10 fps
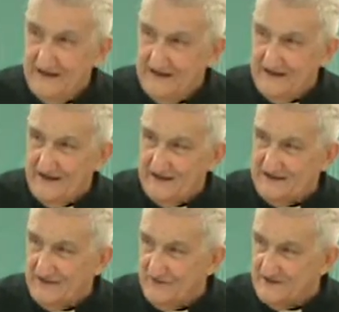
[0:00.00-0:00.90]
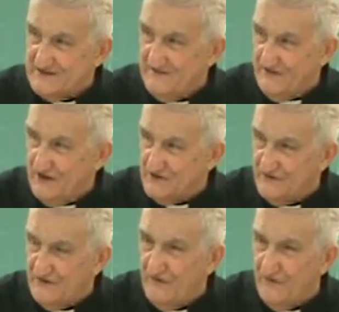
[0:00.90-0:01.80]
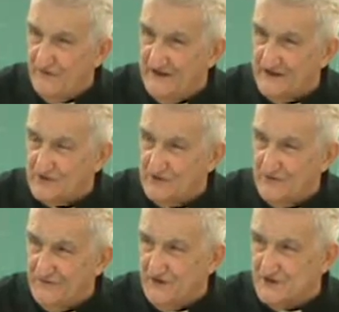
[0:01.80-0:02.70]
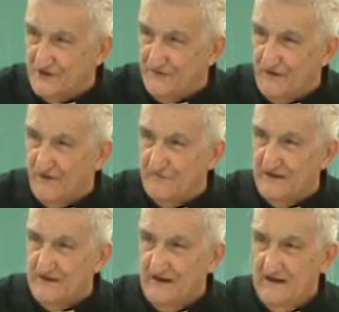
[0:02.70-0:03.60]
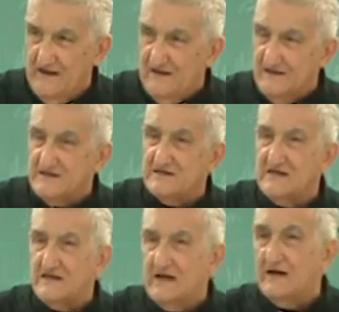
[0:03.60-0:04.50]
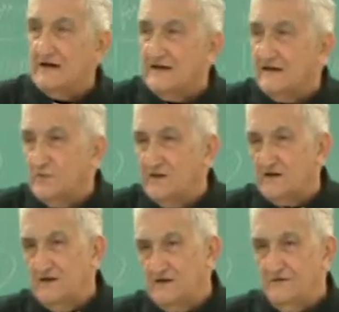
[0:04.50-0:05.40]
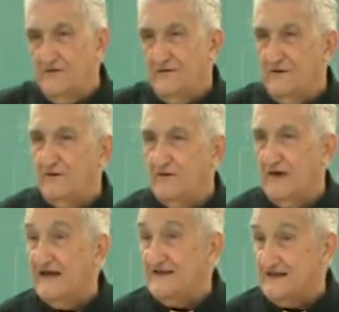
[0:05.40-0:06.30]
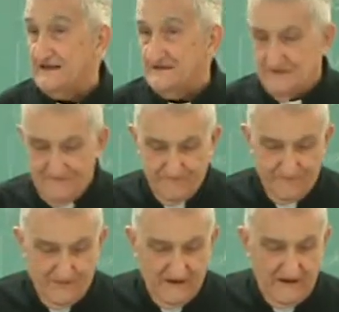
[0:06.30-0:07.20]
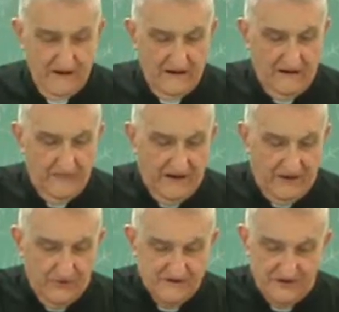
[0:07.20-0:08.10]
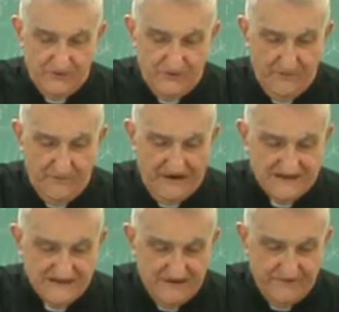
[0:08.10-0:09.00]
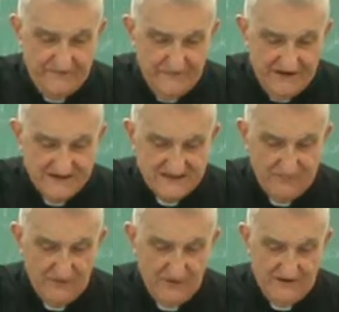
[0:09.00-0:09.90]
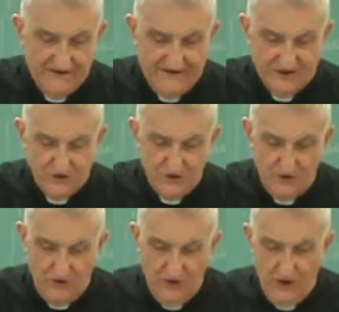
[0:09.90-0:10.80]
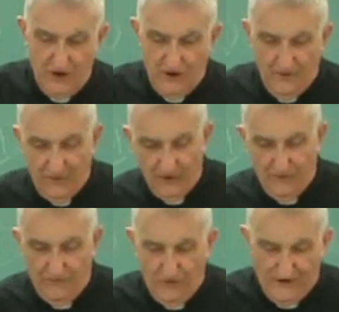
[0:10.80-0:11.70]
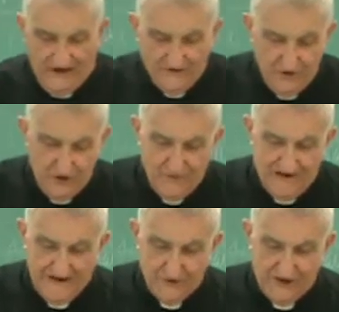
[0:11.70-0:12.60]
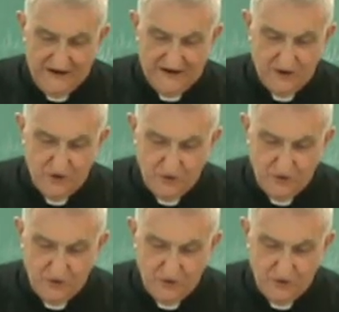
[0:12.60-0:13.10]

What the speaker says: interesting to see philosophy of nature, philosophy of man is linked with ethics. I continue. Passive principles in nature, moreover, are normally related